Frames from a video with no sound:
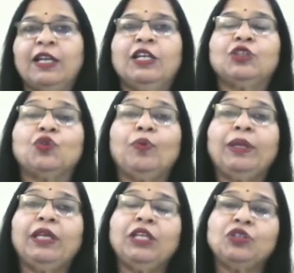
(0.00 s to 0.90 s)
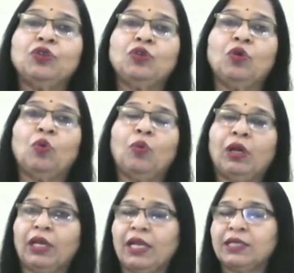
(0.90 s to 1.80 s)
So we need to know what
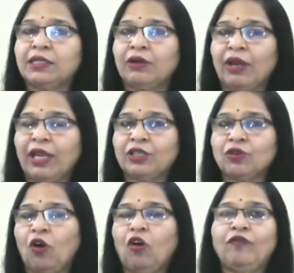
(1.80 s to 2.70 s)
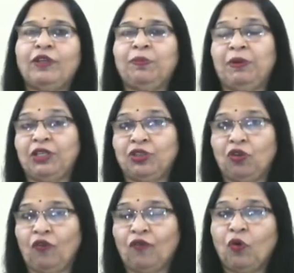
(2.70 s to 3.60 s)
is the rate of depletion
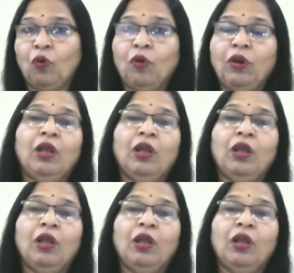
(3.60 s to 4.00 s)
of coal,